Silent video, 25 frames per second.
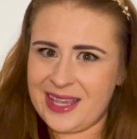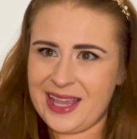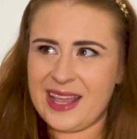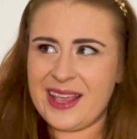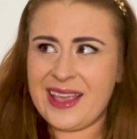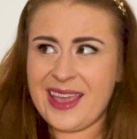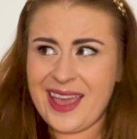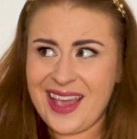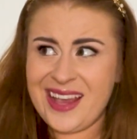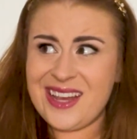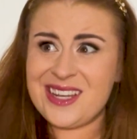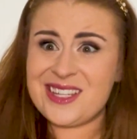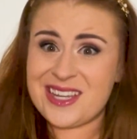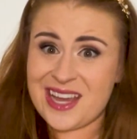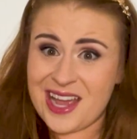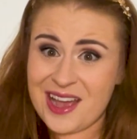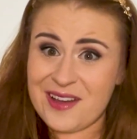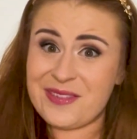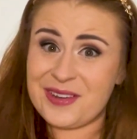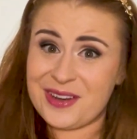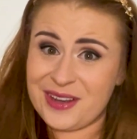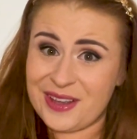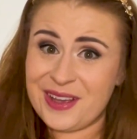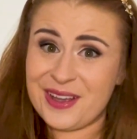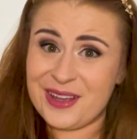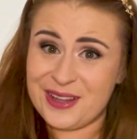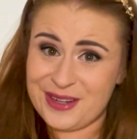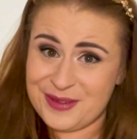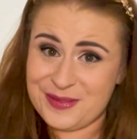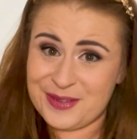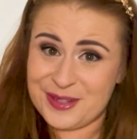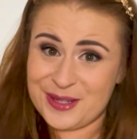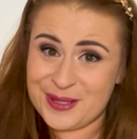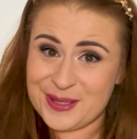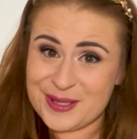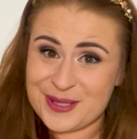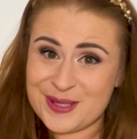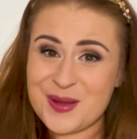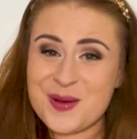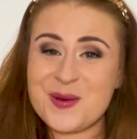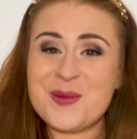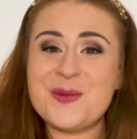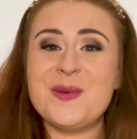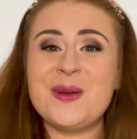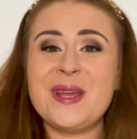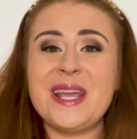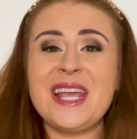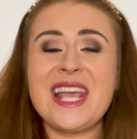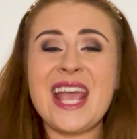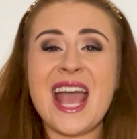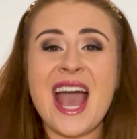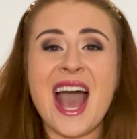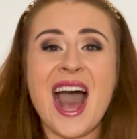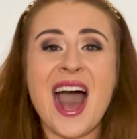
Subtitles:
In case you haven't heard of us, we